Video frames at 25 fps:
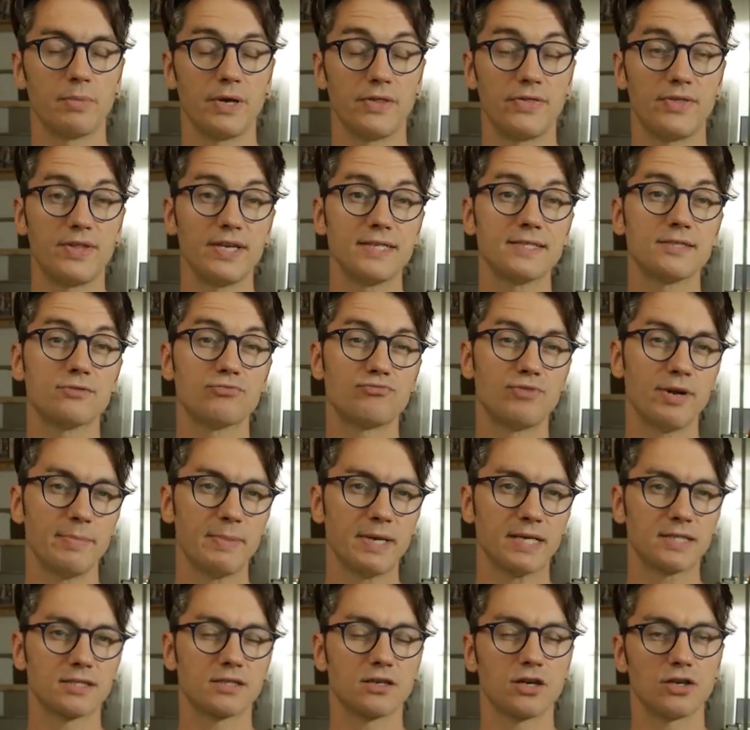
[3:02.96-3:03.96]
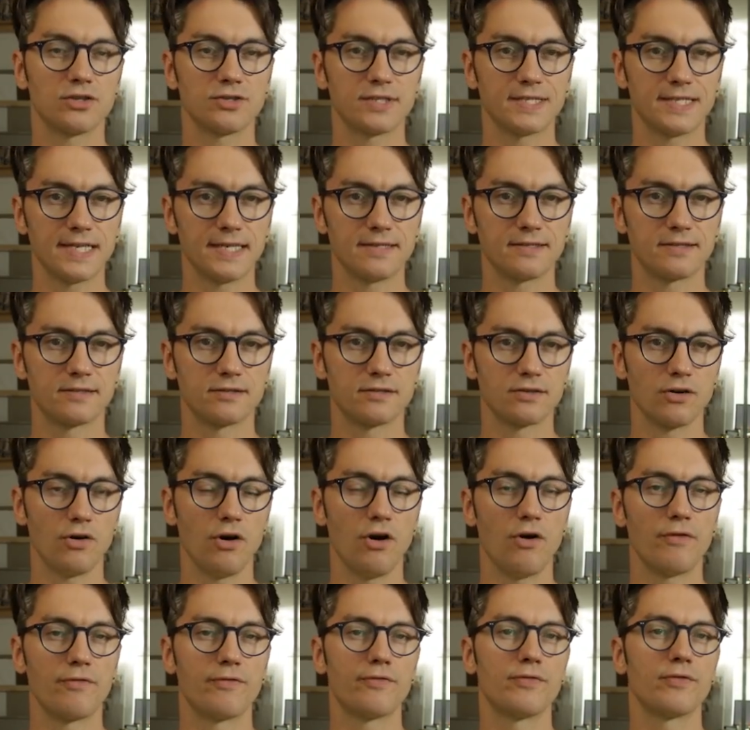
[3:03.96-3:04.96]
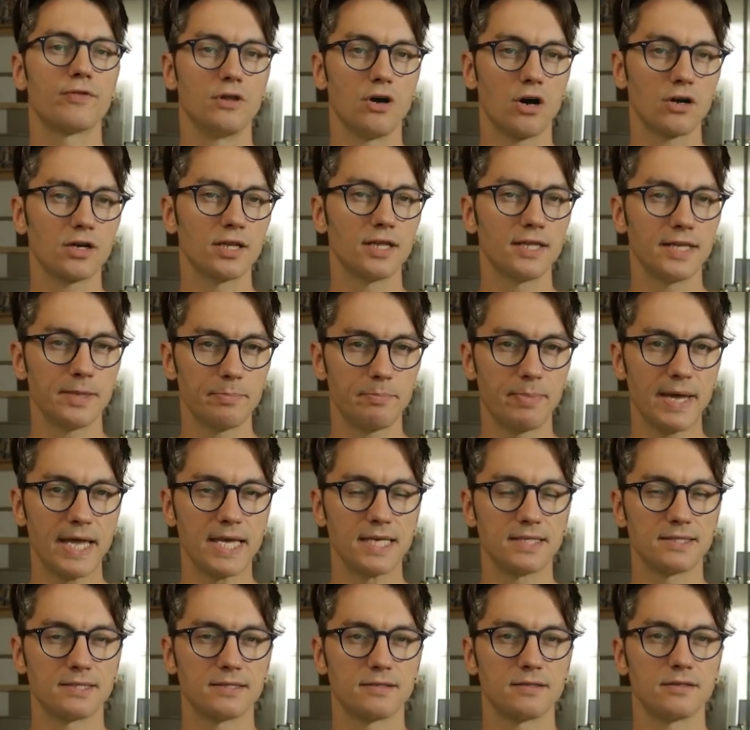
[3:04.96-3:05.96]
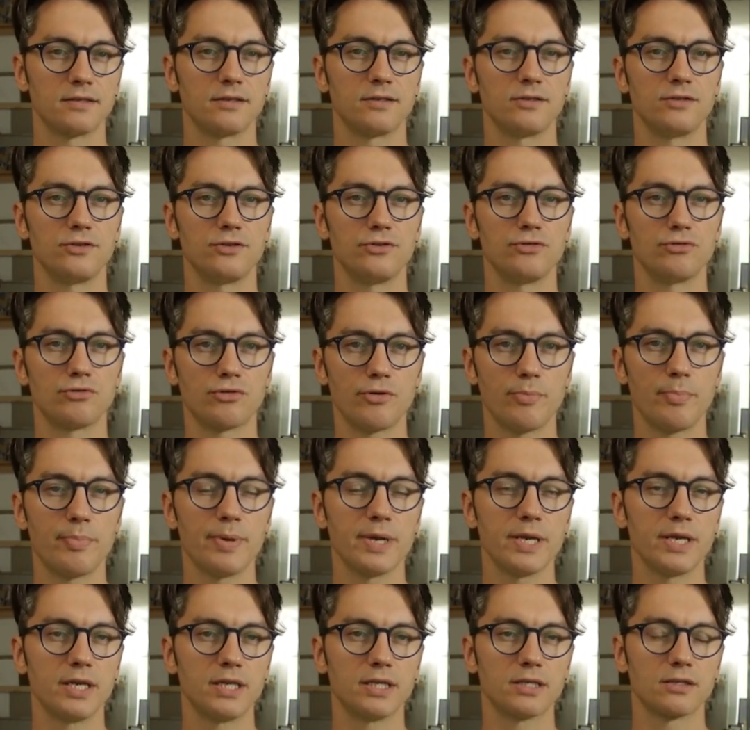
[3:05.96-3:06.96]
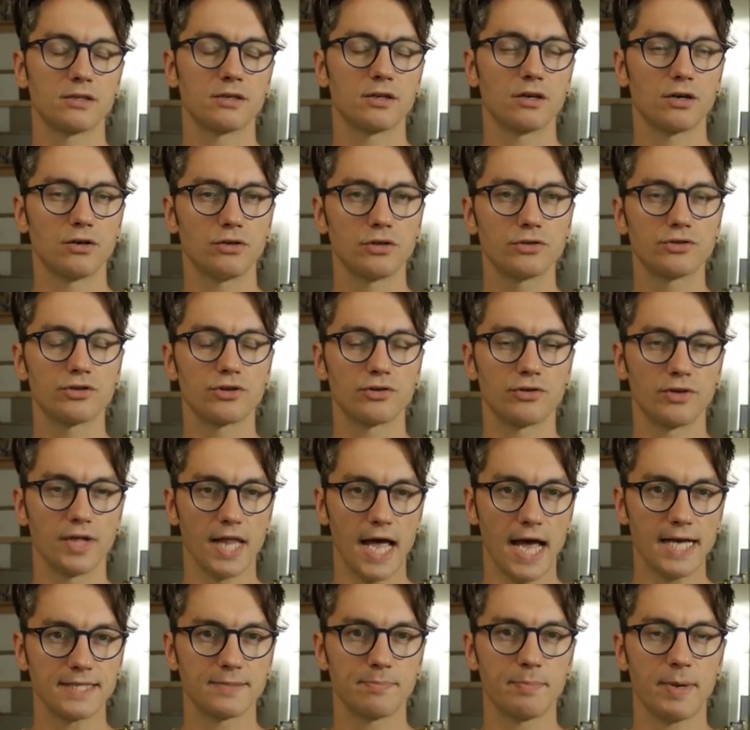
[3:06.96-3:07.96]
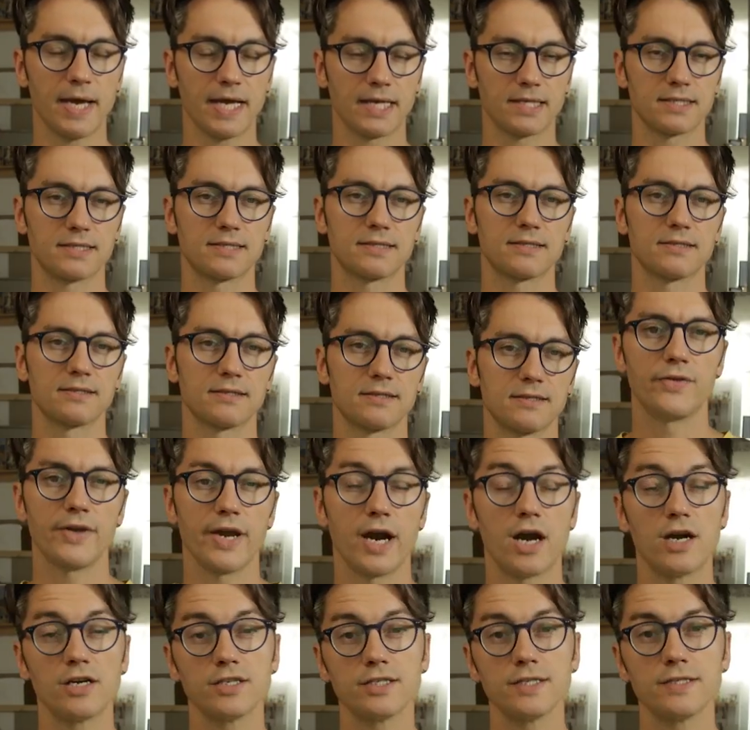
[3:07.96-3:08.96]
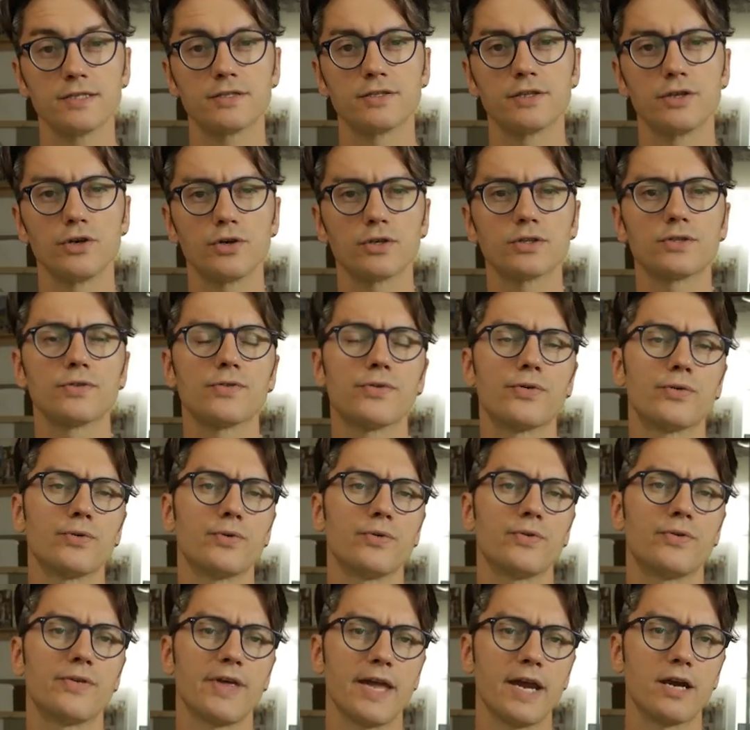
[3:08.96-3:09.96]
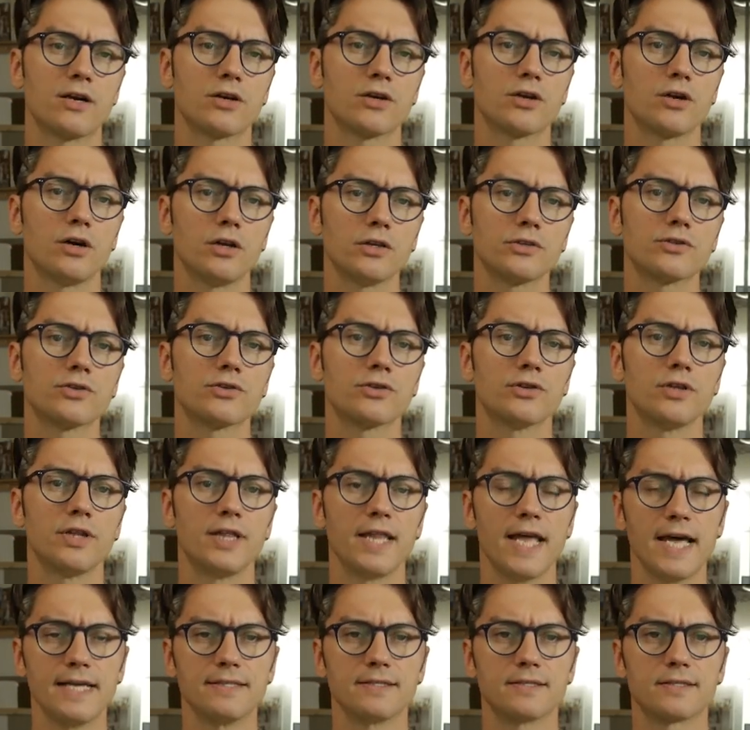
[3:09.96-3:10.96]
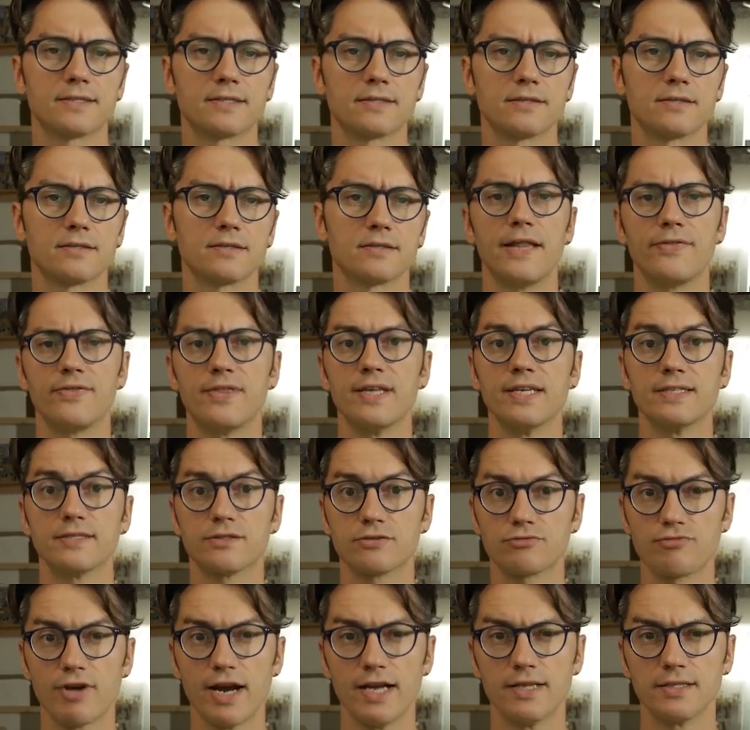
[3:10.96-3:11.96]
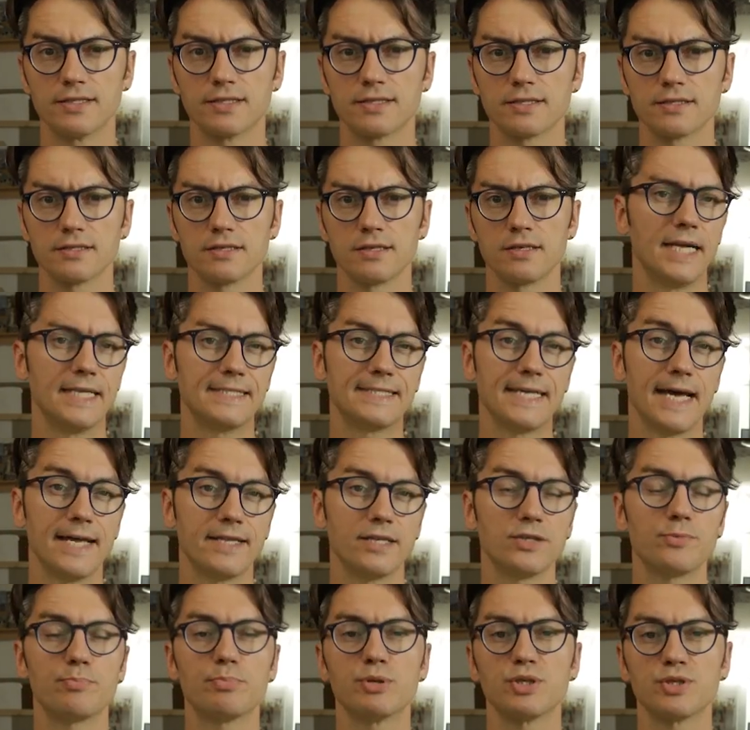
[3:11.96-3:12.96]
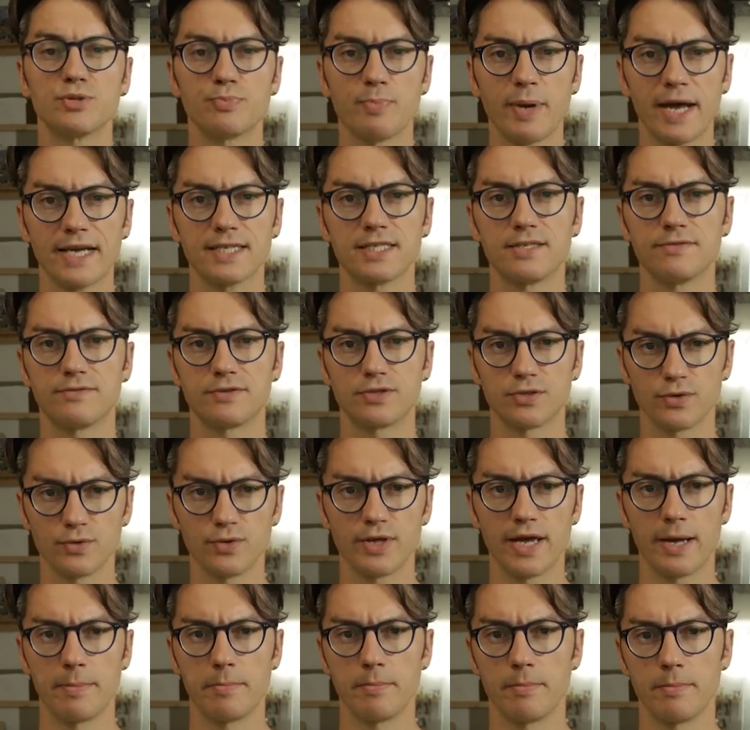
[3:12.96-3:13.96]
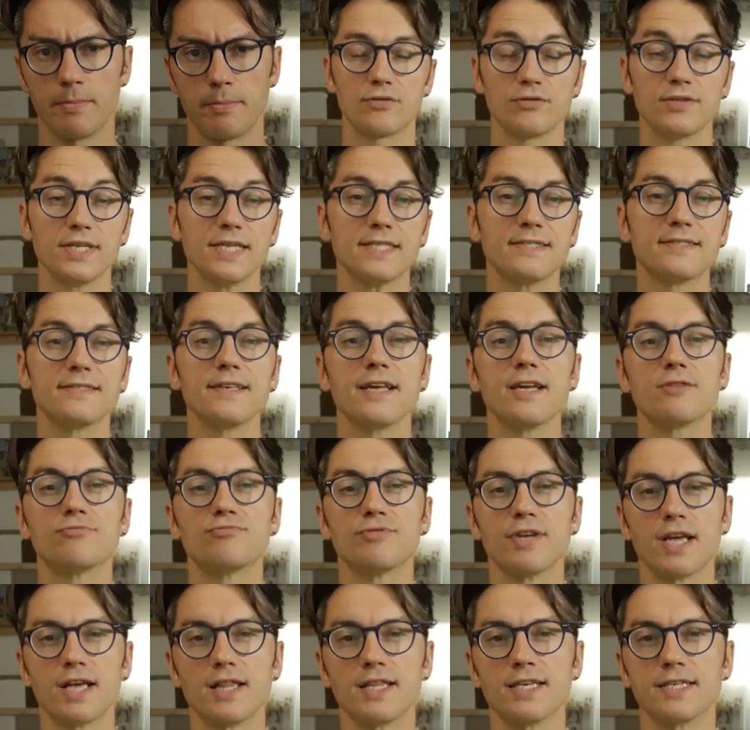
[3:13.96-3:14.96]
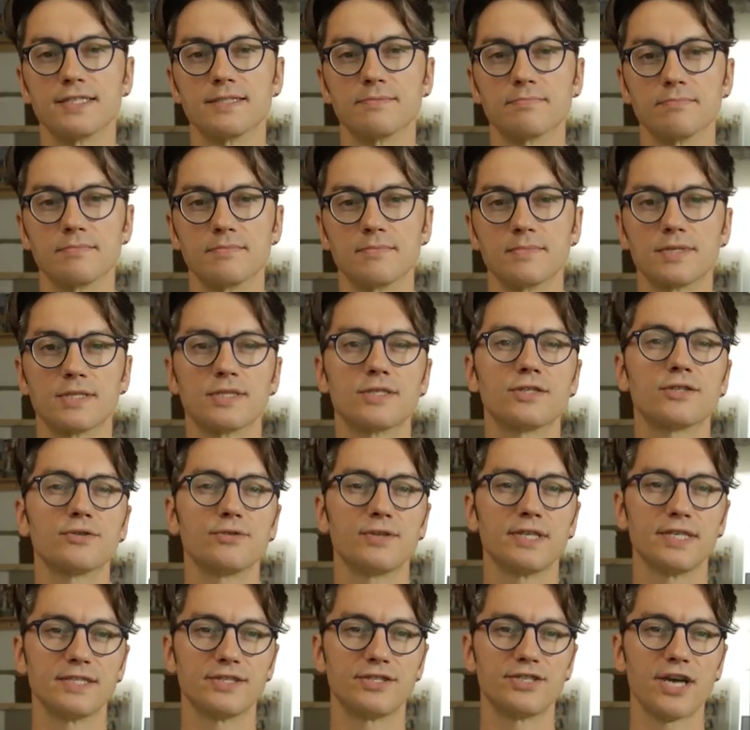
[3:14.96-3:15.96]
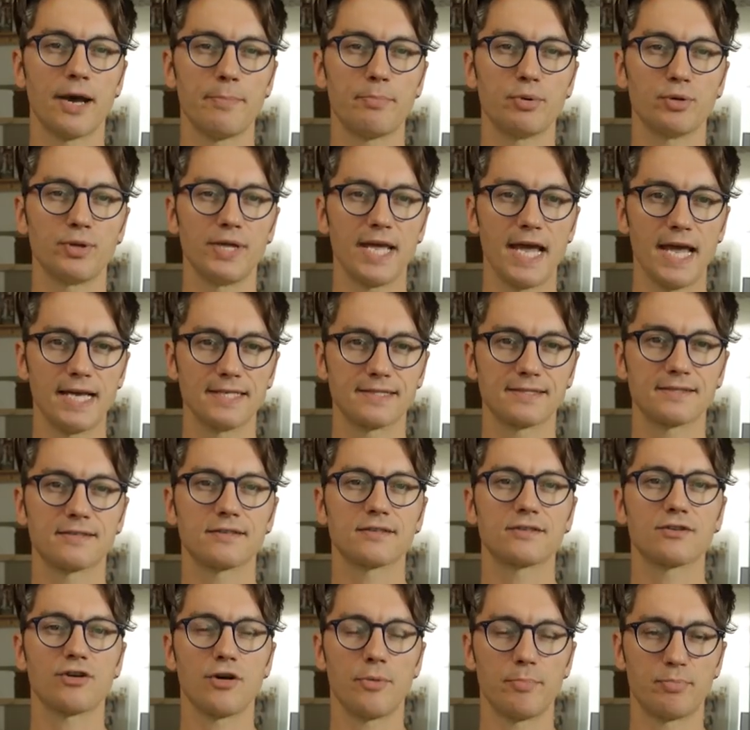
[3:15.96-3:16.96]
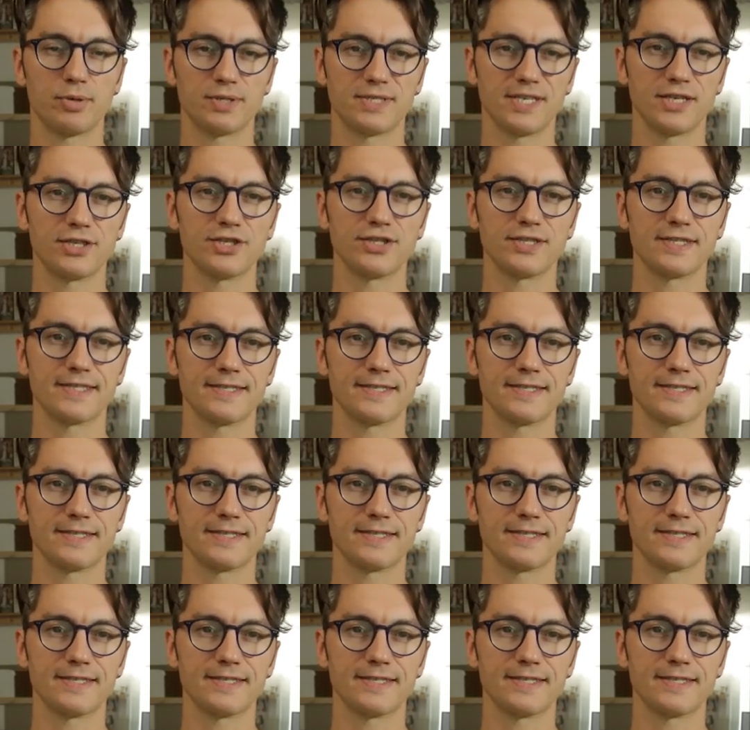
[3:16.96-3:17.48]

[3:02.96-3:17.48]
but this remix consists of locally based European cultural aspects. The artist looked through their cultural lens at these trends and added perspective to them, or let's say realism, to these Japanese composition